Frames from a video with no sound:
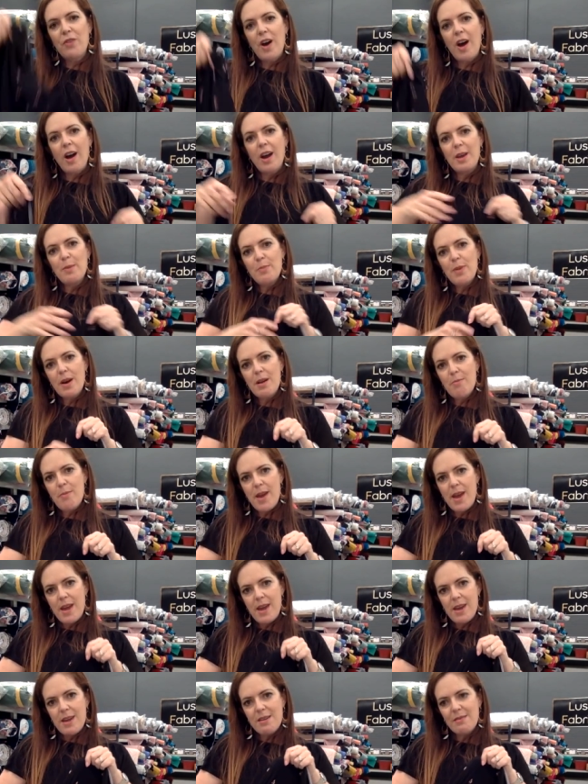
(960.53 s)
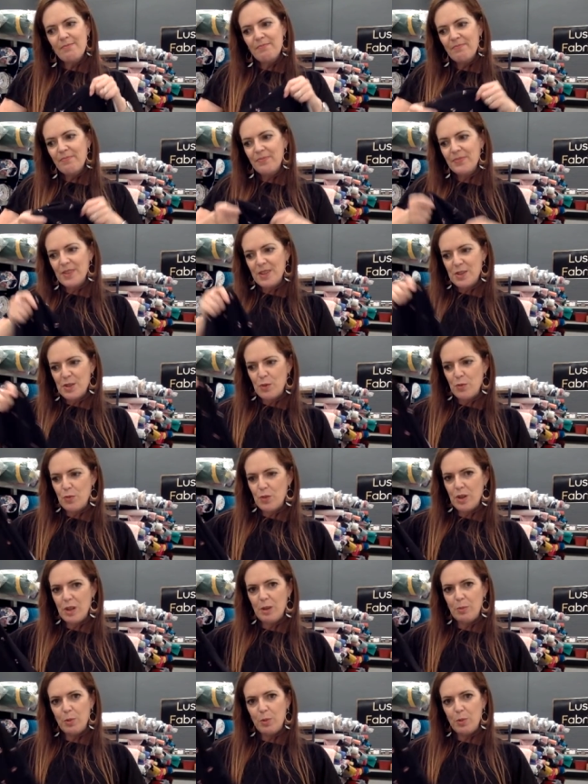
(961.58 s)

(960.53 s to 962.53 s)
Fine by Me. It's a really